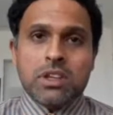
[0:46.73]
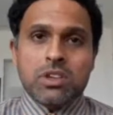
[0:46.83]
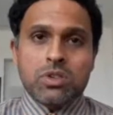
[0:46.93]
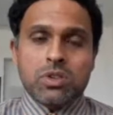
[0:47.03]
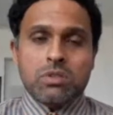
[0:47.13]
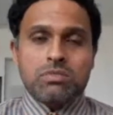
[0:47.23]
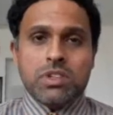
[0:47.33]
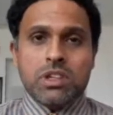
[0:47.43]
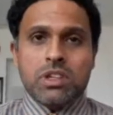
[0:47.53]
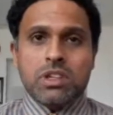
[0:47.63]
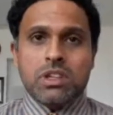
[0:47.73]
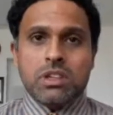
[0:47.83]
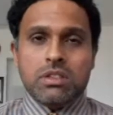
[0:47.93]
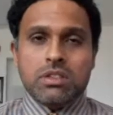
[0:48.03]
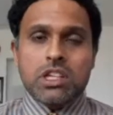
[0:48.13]

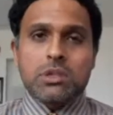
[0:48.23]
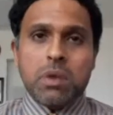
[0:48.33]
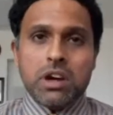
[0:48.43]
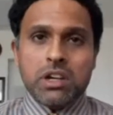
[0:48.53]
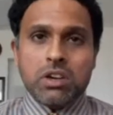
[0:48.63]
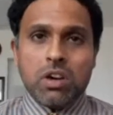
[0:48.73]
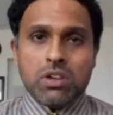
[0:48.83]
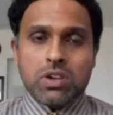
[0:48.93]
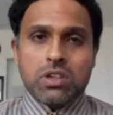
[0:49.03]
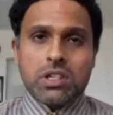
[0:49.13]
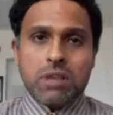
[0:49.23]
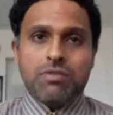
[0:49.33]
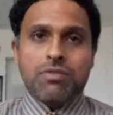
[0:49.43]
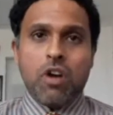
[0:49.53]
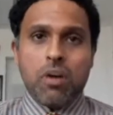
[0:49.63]
the six-party talks or
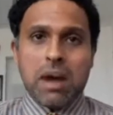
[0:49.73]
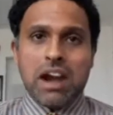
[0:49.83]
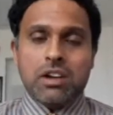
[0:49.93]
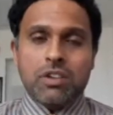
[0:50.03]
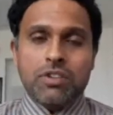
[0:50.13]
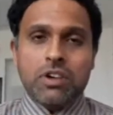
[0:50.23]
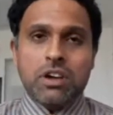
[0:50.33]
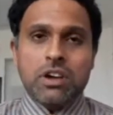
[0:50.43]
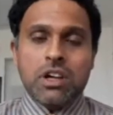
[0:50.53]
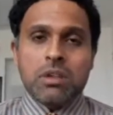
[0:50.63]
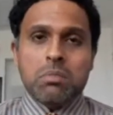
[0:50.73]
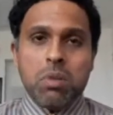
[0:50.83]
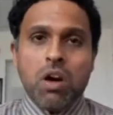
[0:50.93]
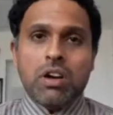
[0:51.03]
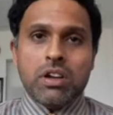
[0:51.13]
some format of a
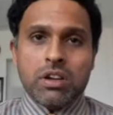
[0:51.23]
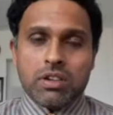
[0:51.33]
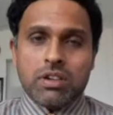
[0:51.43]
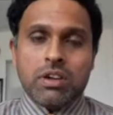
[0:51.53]
broader